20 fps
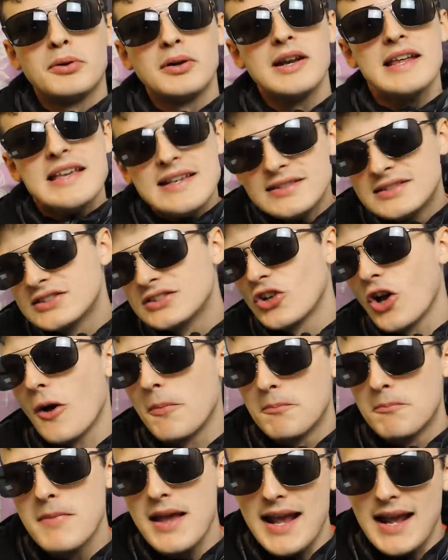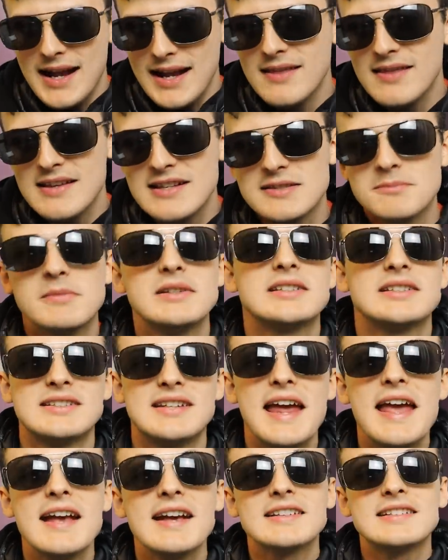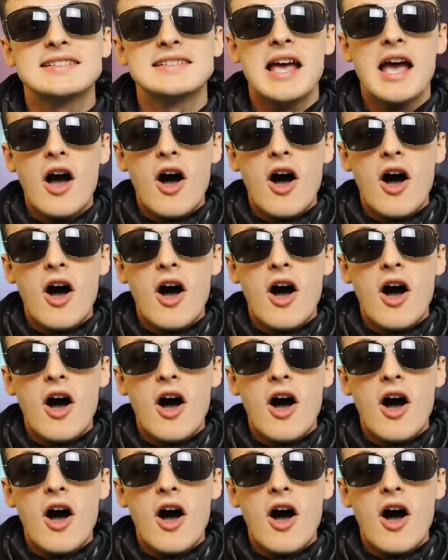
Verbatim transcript: please stop making these mistakes,